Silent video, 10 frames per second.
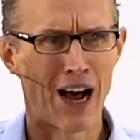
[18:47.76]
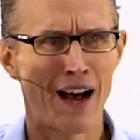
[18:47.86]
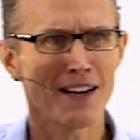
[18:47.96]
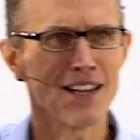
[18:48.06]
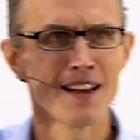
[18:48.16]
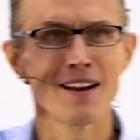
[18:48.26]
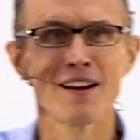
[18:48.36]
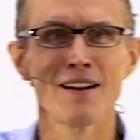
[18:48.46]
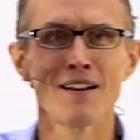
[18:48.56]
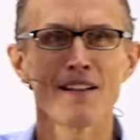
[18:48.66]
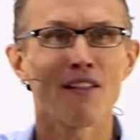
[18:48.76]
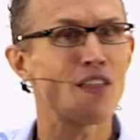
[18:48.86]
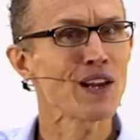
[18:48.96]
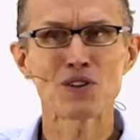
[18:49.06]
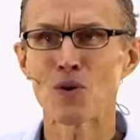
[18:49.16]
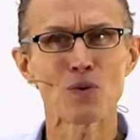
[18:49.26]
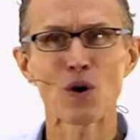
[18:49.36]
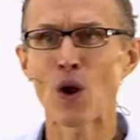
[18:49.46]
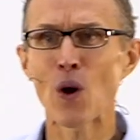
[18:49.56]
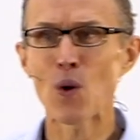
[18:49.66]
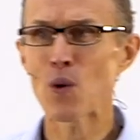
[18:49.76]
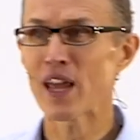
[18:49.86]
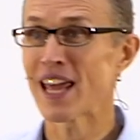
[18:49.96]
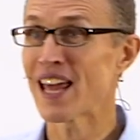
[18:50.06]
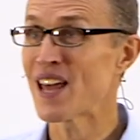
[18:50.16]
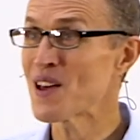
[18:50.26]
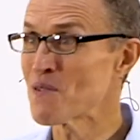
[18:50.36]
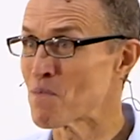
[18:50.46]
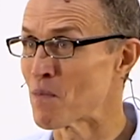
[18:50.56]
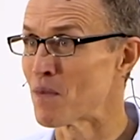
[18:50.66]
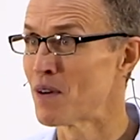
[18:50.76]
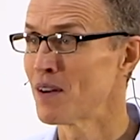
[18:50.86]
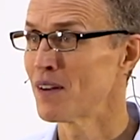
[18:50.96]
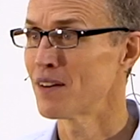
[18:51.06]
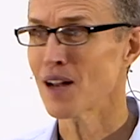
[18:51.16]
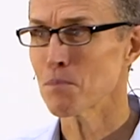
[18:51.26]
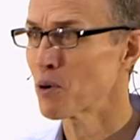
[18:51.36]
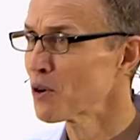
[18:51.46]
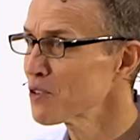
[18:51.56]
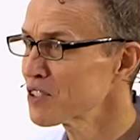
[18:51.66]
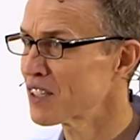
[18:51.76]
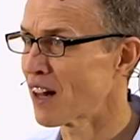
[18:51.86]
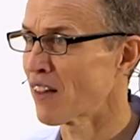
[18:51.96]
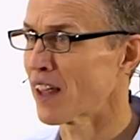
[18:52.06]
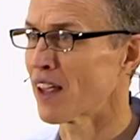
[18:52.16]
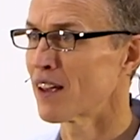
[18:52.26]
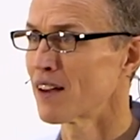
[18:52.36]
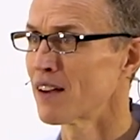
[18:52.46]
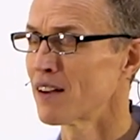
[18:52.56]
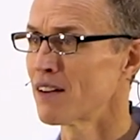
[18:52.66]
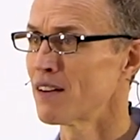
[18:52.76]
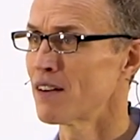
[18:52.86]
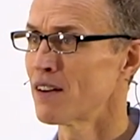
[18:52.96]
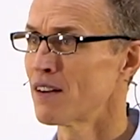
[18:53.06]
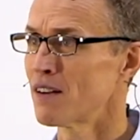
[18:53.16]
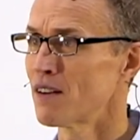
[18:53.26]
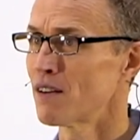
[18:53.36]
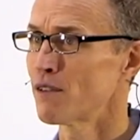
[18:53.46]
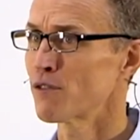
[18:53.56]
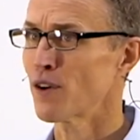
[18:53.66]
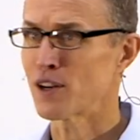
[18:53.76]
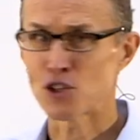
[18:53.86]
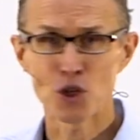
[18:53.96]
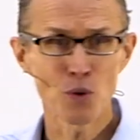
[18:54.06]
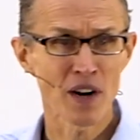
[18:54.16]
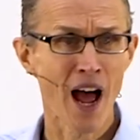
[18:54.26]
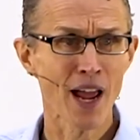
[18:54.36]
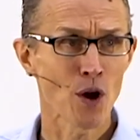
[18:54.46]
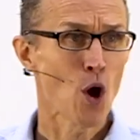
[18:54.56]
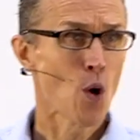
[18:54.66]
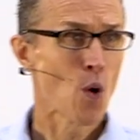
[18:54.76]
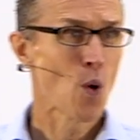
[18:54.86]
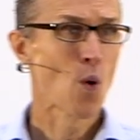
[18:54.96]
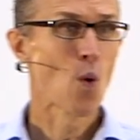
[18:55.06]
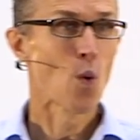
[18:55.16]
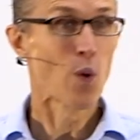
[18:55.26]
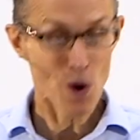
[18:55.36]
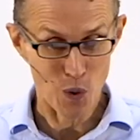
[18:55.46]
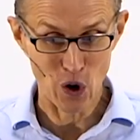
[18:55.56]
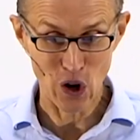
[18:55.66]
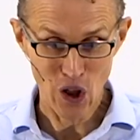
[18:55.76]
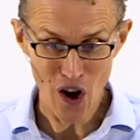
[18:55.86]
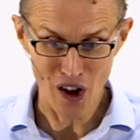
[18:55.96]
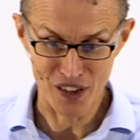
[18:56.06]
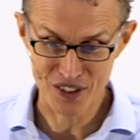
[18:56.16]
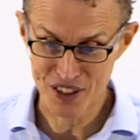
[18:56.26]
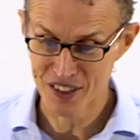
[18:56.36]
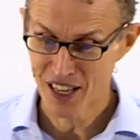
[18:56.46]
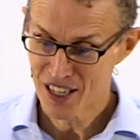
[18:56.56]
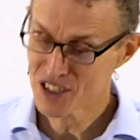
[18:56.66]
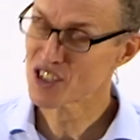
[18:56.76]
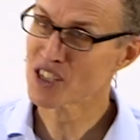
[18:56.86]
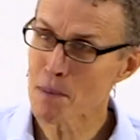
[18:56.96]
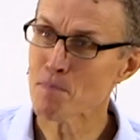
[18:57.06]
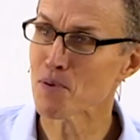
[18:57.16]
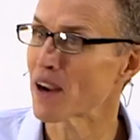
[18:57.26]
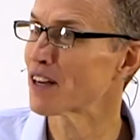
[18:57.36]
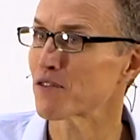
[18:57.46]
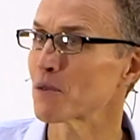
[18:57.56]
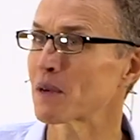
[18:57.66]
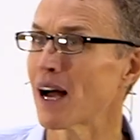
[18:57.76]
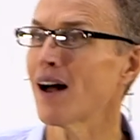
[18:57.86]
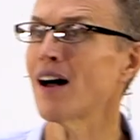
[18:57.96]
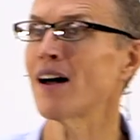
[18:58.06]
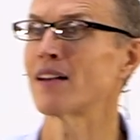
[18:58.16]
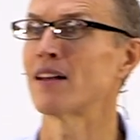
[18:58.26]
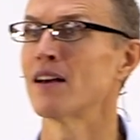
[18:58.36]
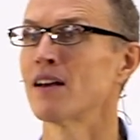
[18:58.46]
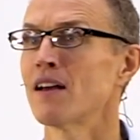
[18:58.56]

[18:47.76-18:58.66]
God, they don't know Him personally. Friends, you and I, we were lost, separated from God.